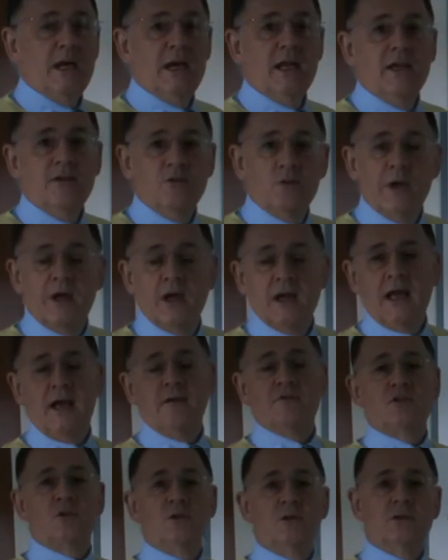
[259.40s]
leave, we're going to
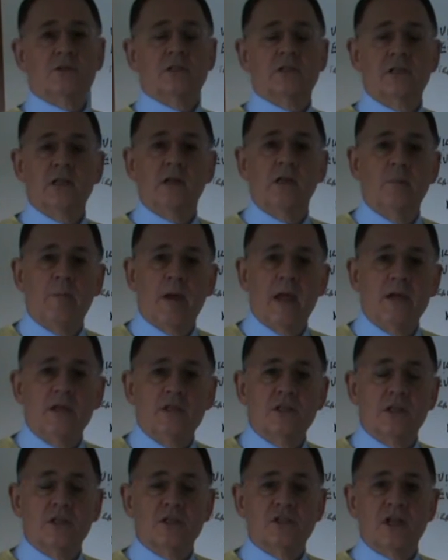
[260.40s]
have to still obey
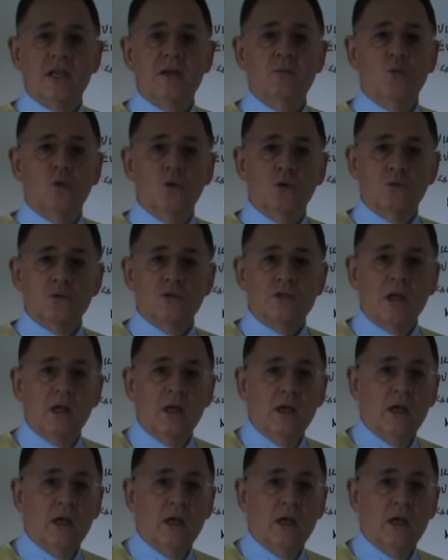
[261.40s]
to the same rules,